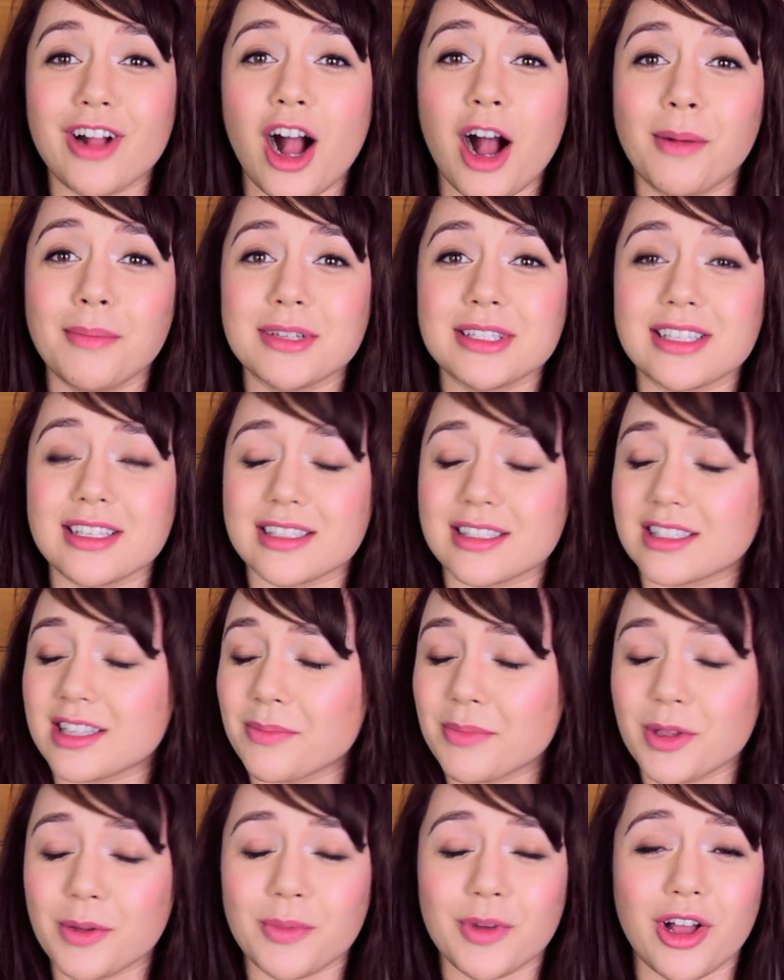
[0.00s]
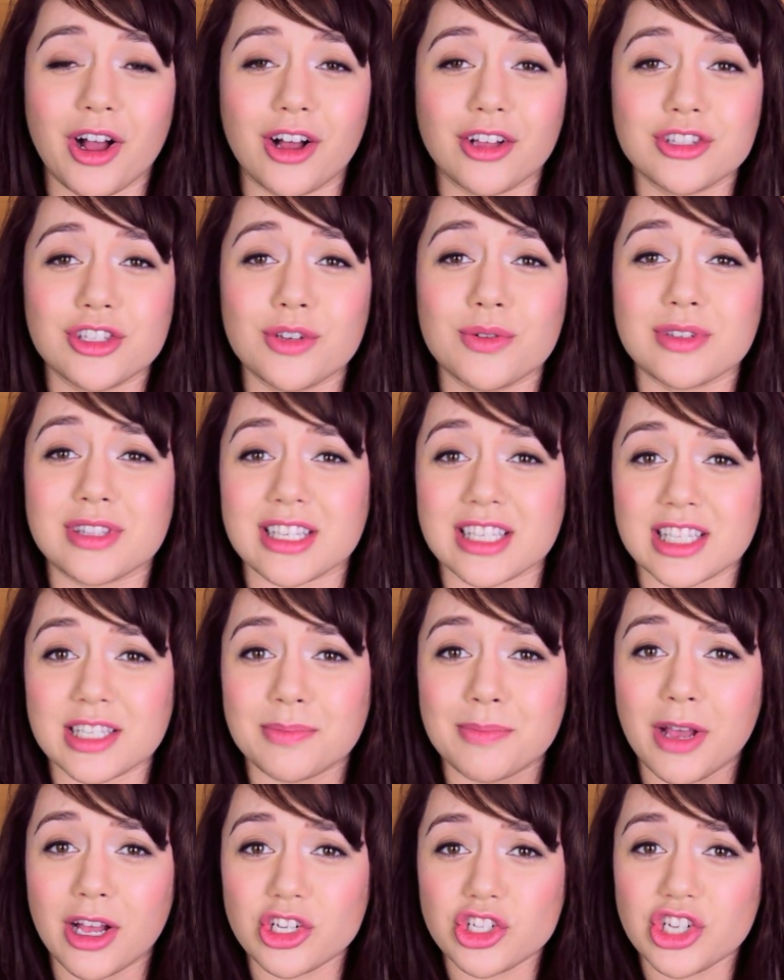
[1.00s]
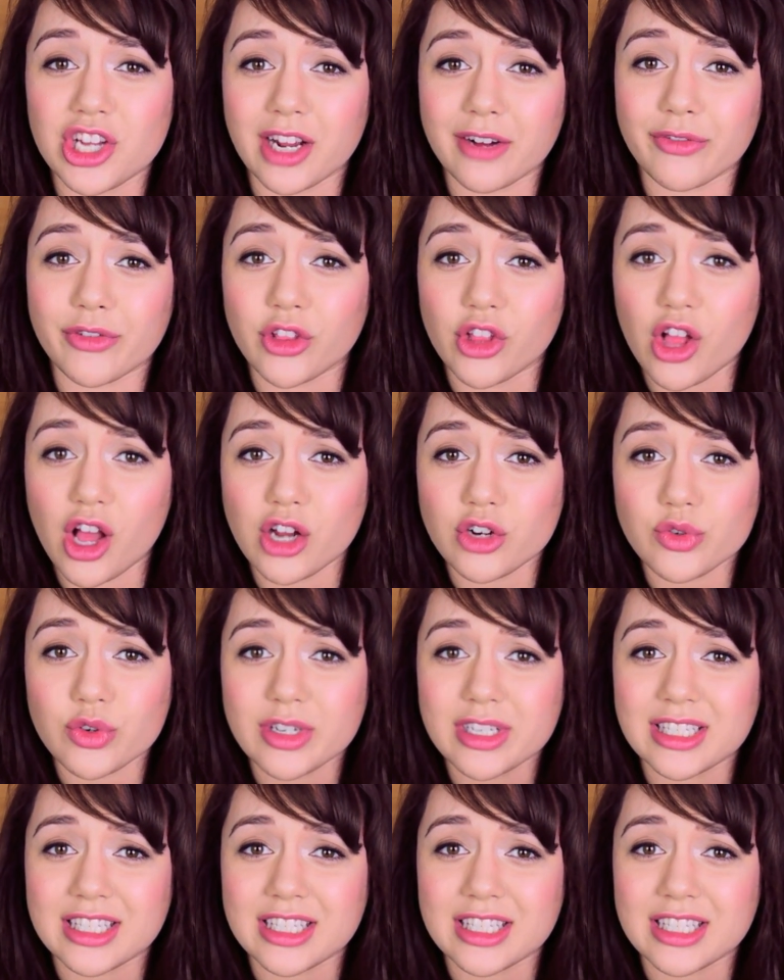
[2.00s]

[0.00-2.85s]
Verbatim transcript: comments is something we all do is the smell check for the laundry,